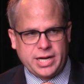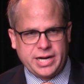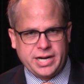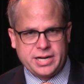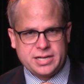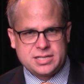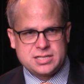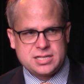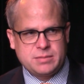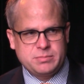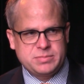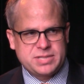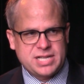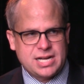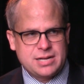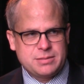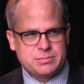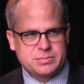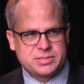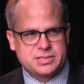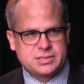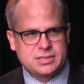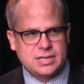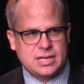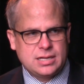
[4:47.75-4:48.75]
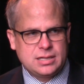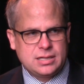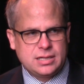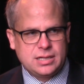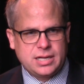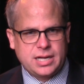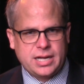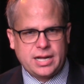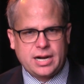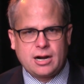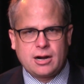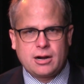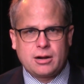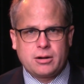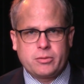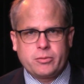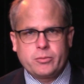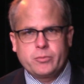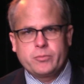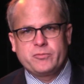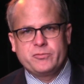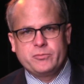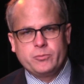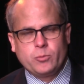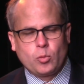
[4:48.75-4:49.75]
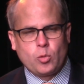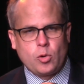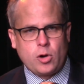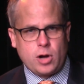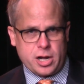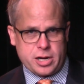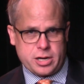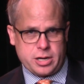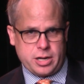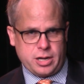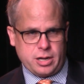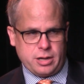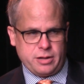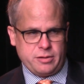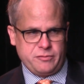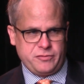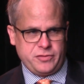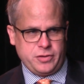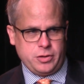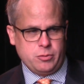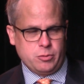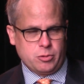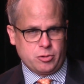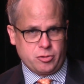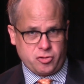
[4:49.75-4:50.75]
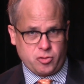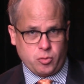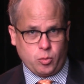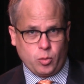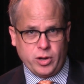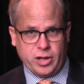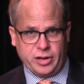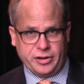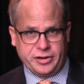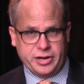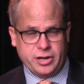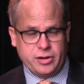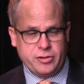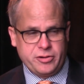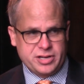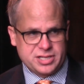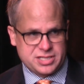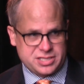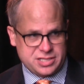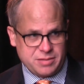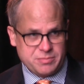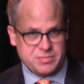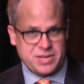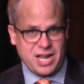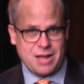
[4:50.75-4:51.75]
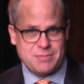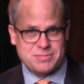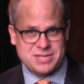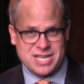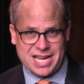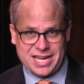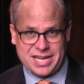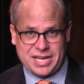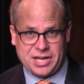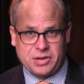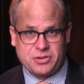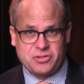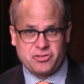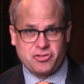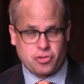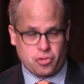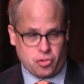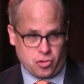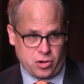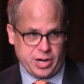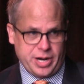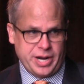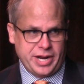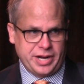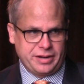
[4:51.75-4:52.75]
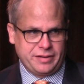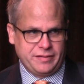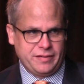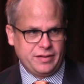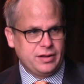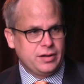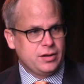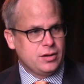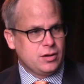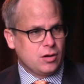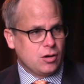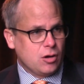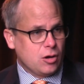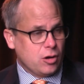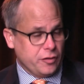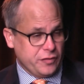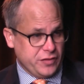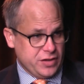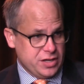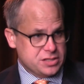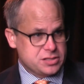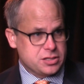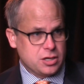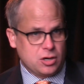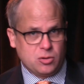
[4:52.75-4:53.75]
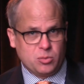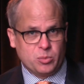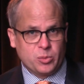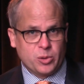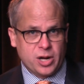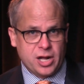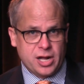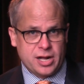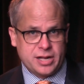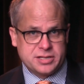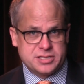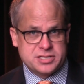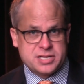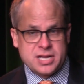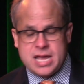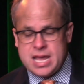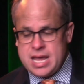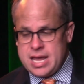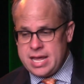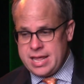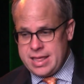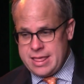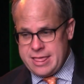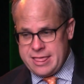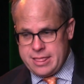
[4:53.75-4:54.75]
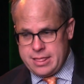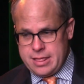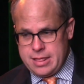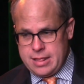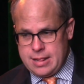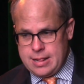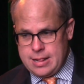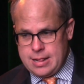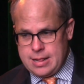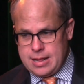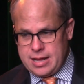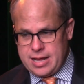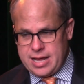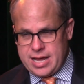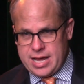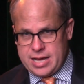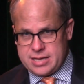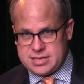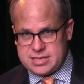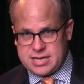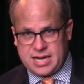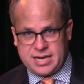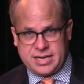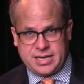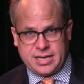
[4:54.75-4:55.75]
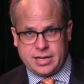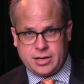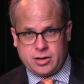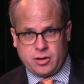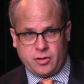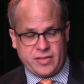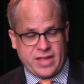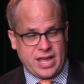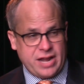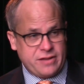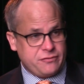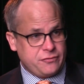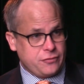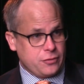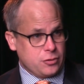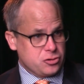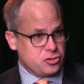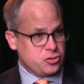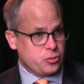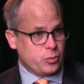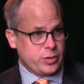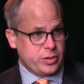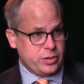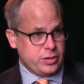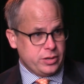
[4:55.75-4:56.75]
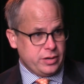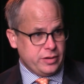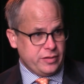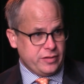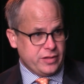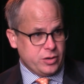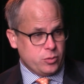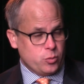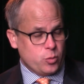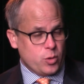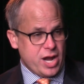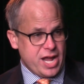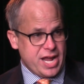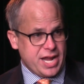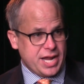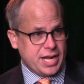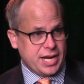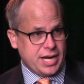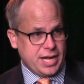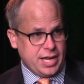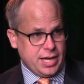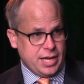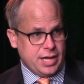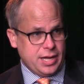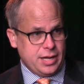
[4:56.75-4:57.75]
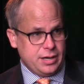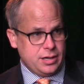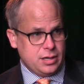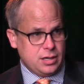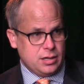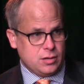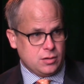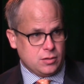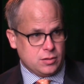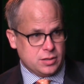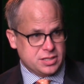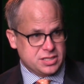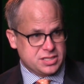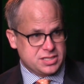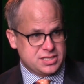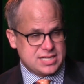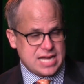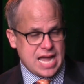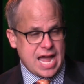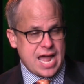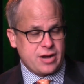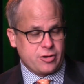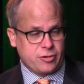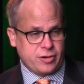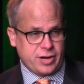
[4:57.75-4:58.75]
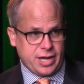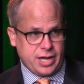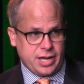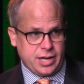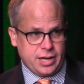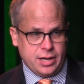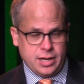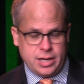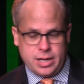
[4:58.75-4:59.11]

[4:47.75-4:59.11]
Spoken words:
and sometimes in our viewers will notice, sometimes I get tricked on these home runs, as I did on that first one that Reagan hit on Saturday.